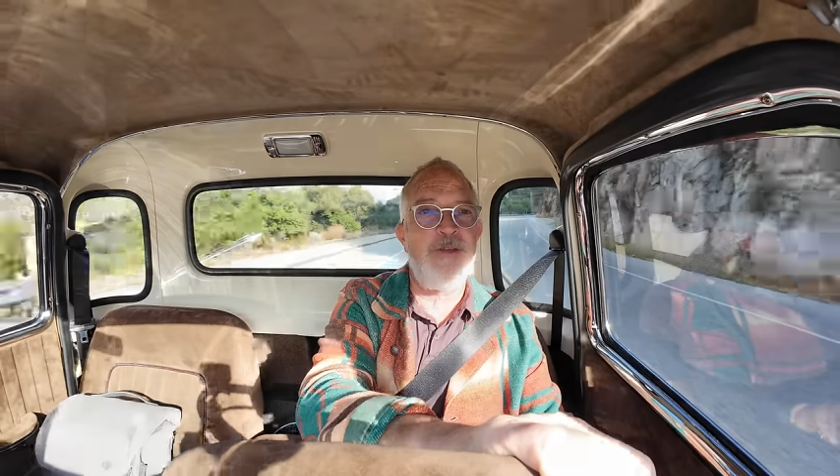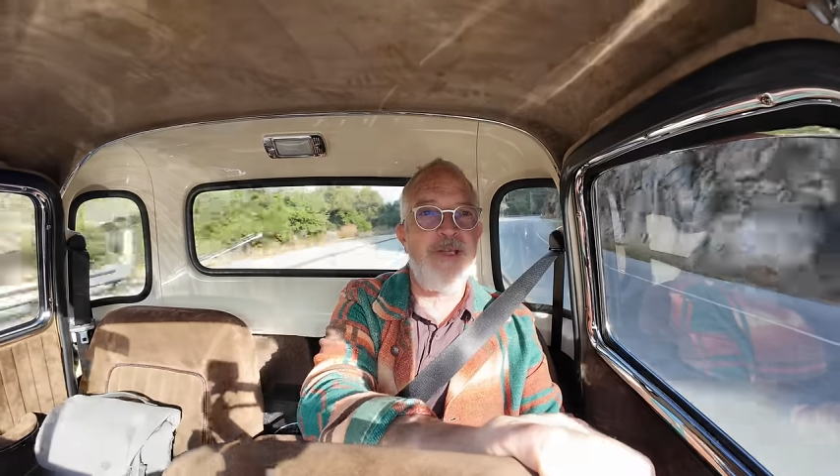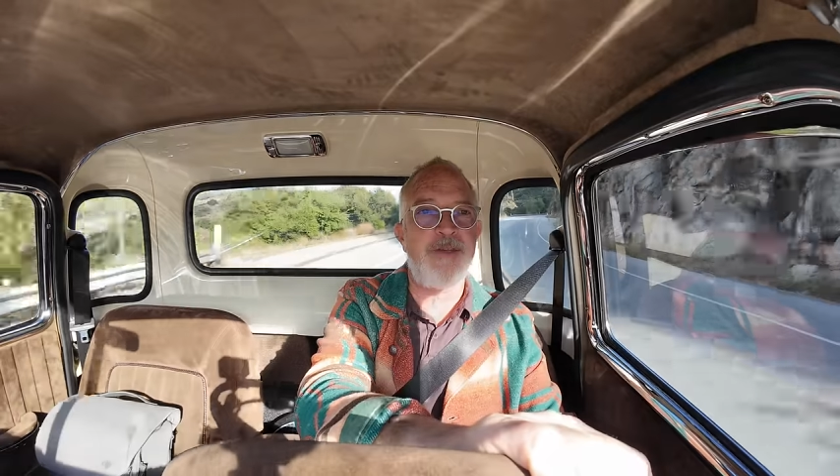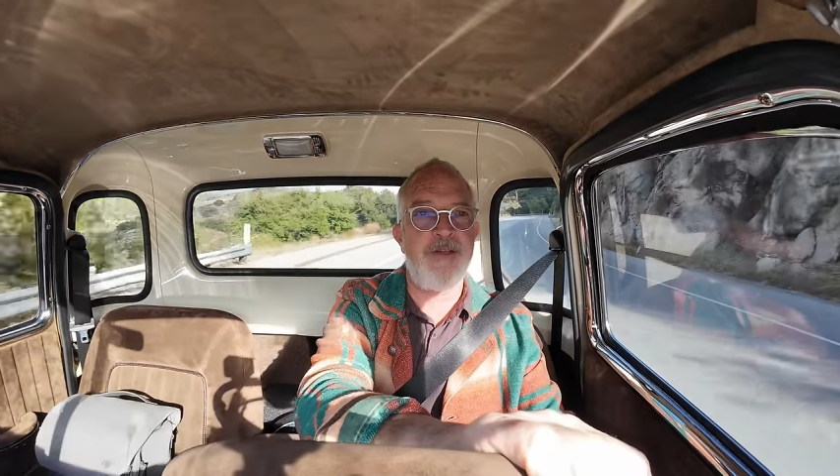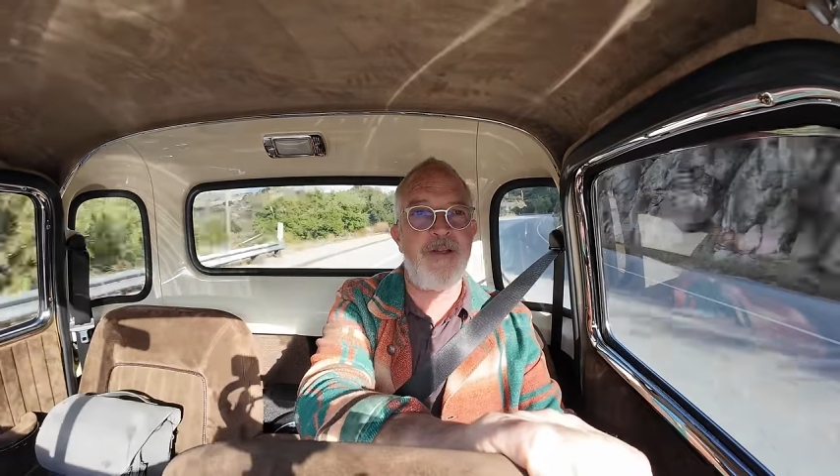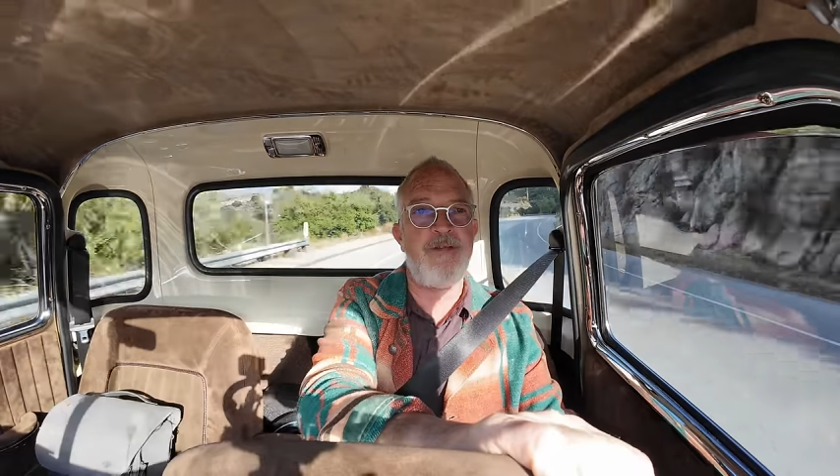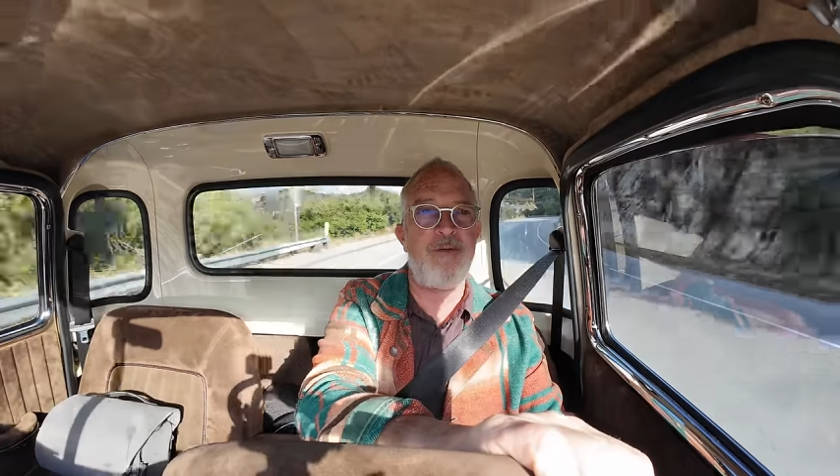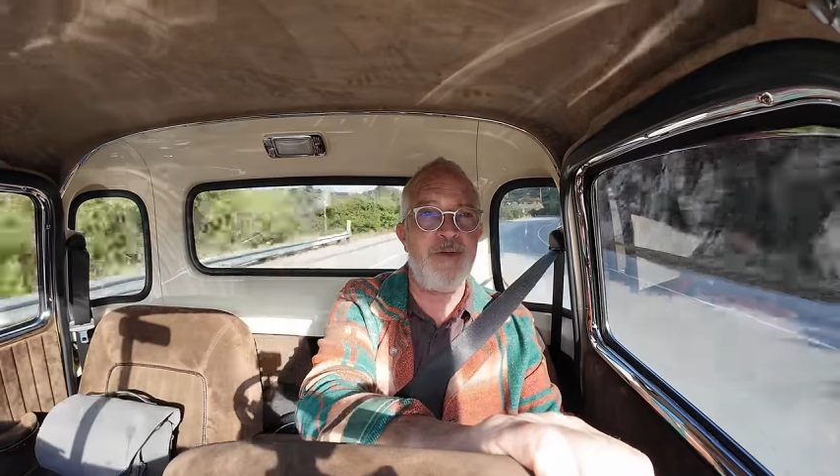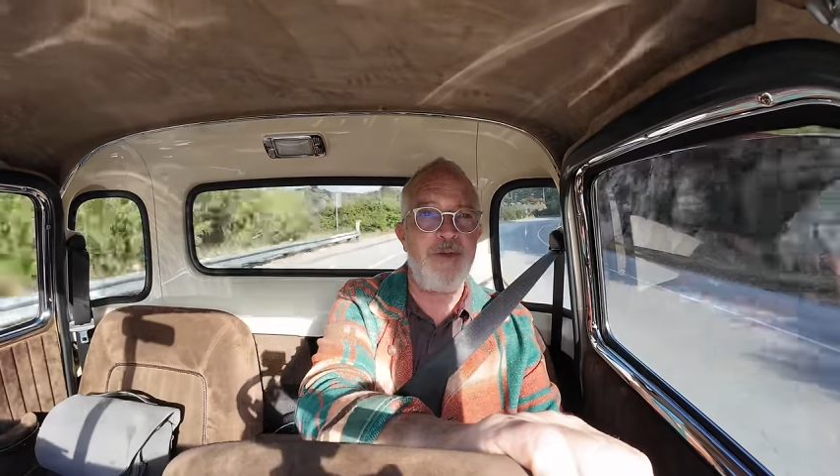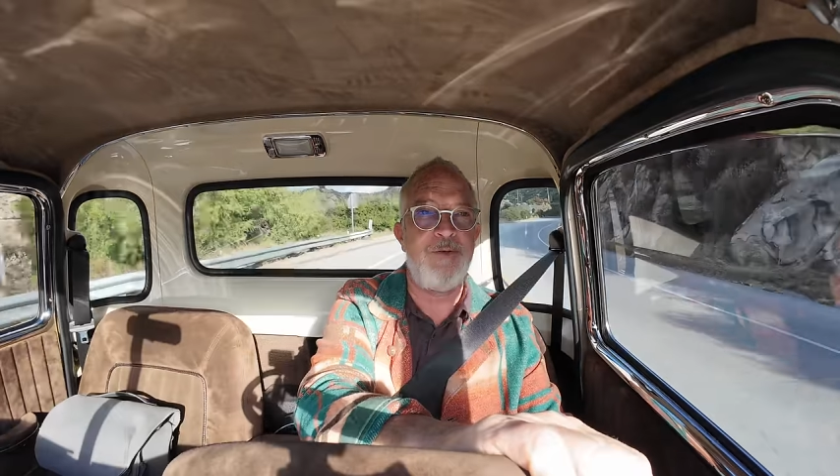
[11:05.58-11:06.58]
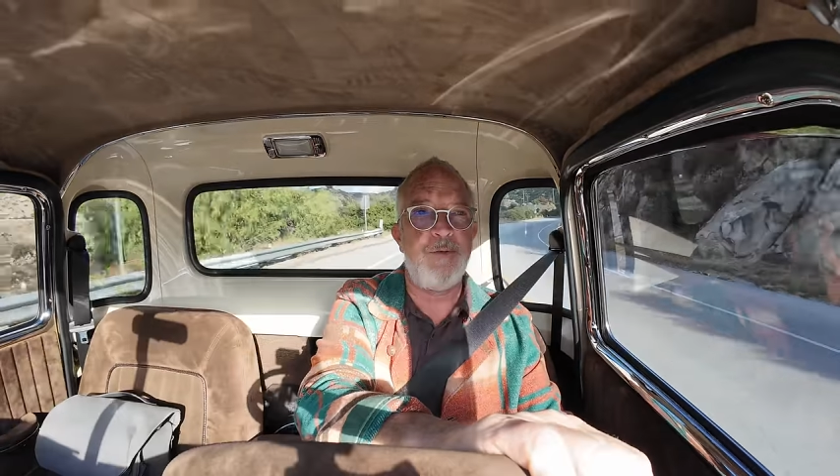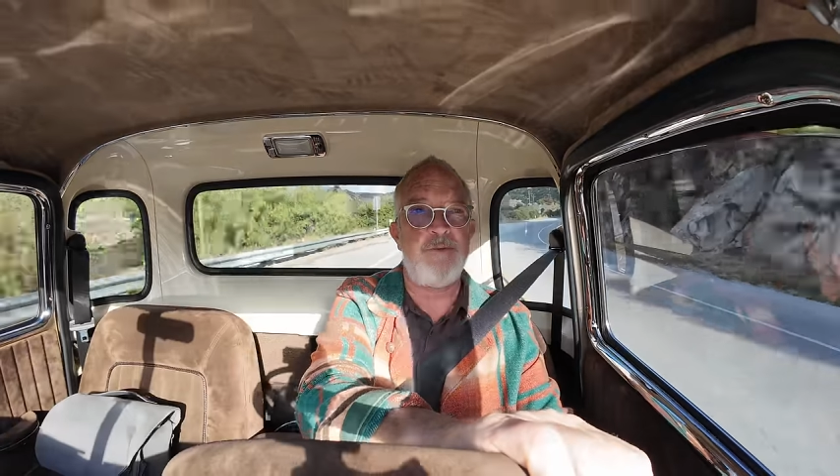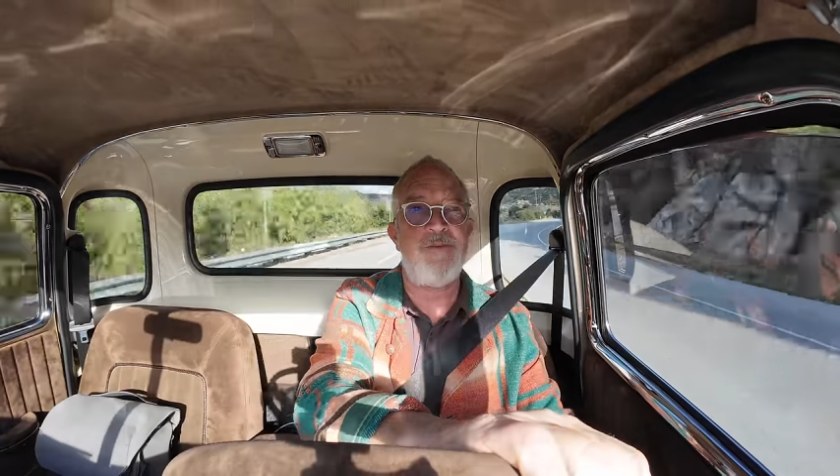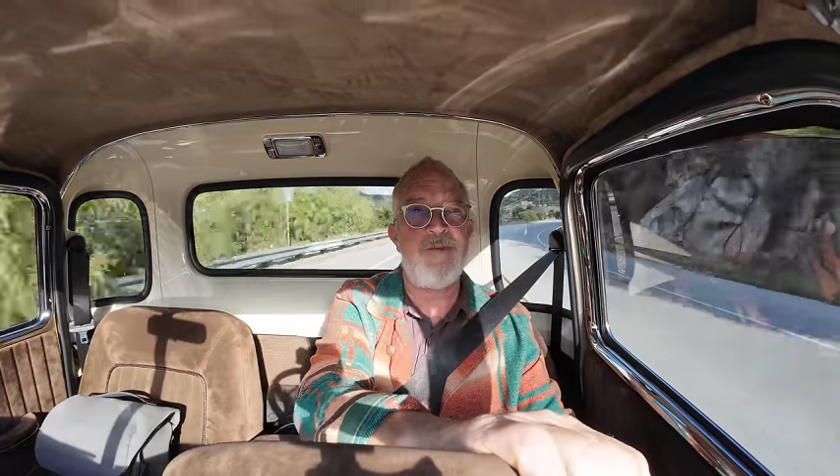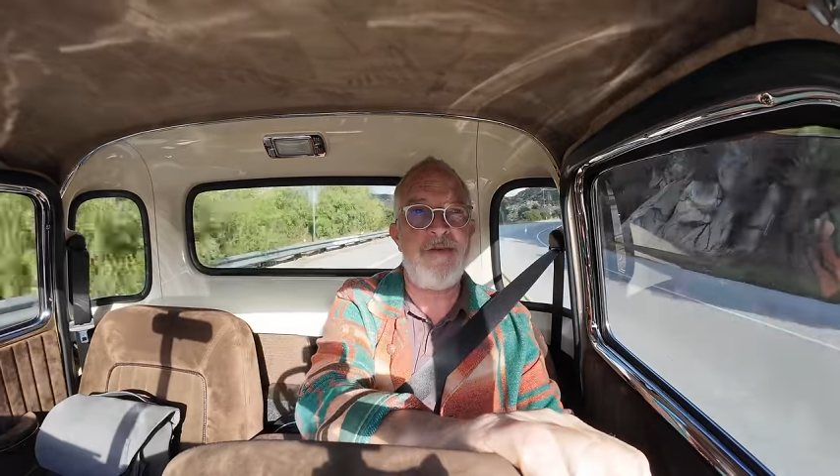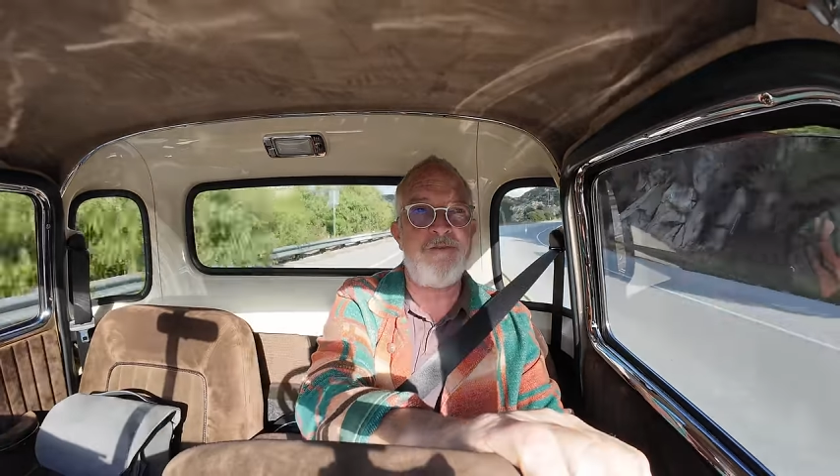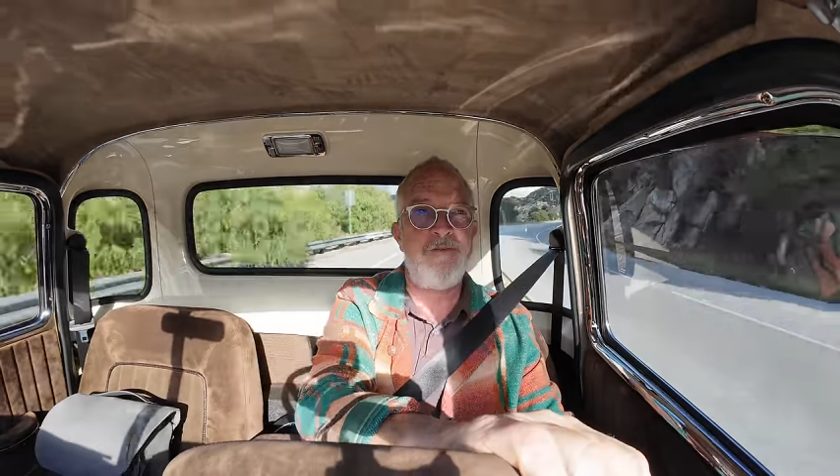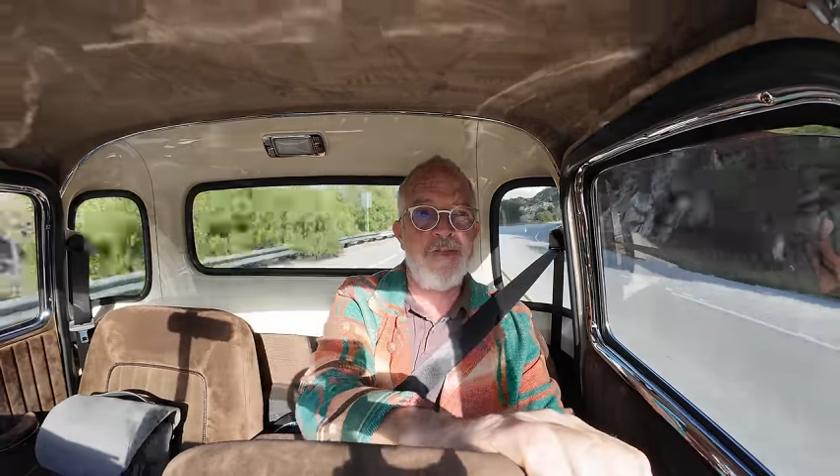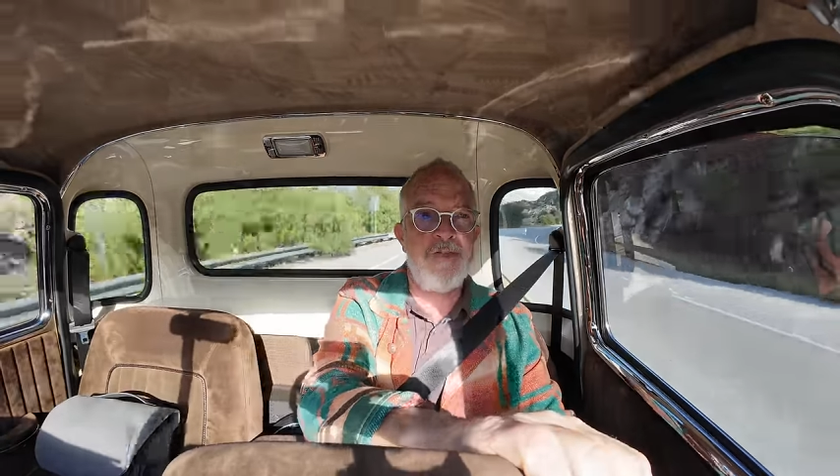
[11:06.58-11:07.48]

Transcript: week. We've got some really cool stuff